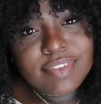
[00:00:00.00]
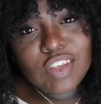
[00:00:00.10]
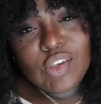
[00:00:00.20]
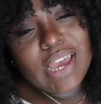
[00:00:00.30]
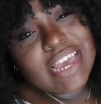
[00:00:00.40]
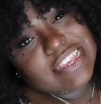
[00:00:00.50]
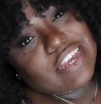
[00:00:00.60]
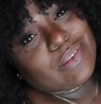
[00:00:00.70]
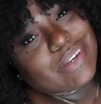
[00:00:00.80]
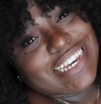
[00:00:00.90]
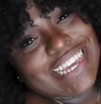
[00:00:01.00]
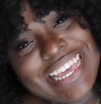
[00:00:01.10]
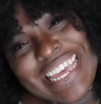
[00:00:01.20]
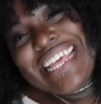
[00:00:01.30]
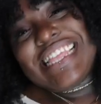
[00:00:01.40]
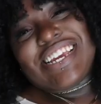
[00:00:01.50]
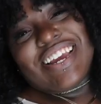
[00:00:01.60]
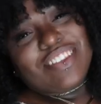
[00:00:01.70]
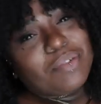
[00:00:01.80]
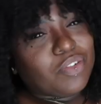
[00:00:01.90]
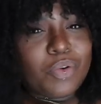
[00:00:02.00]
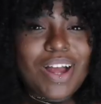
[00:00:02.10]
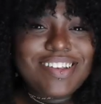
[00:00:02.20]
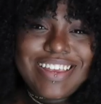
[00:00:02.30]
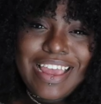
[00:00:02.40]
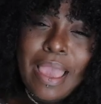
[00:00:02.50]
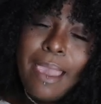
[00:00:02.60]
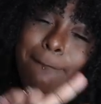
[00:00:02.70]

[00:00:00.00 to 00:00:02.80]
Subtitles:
See you guys next week. Thank you guys so much for watching.